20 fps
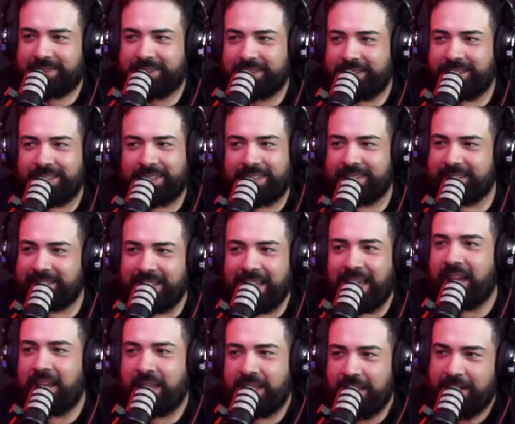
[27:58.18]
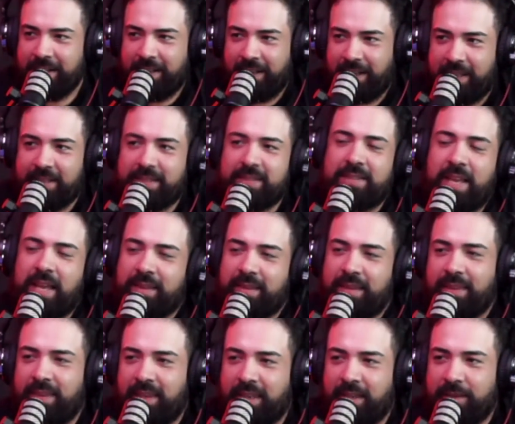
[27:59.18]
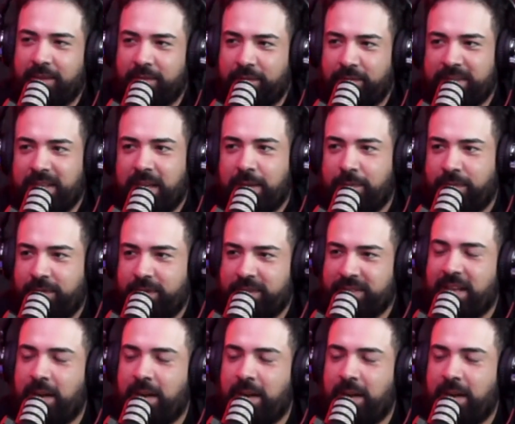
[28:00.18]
It's not the thing. It's not a